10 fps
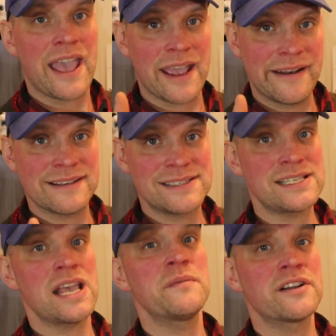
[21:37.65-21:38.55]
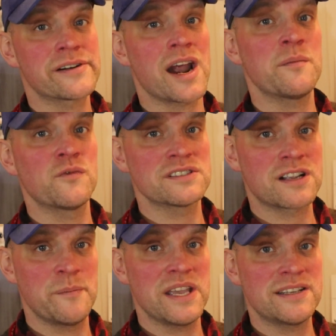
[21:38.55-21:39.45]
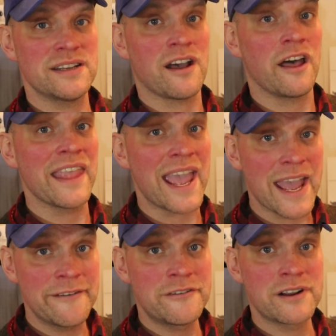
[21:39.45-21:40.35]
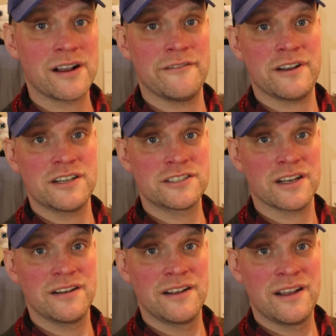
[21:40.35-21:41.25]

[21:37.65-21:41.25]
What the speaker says: and the same crime was committed on every convention.